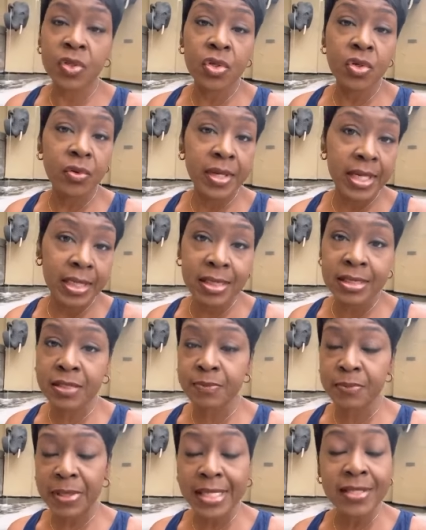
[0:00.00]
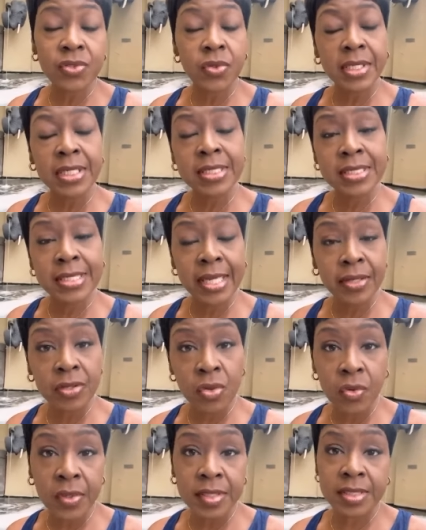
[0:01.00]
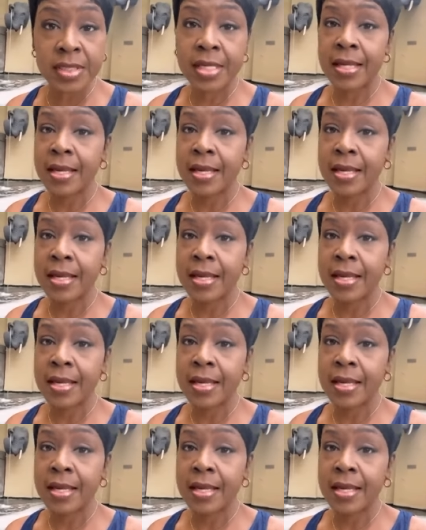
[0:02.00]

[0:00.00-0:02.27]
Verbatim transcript: you're at his place or he's at yours,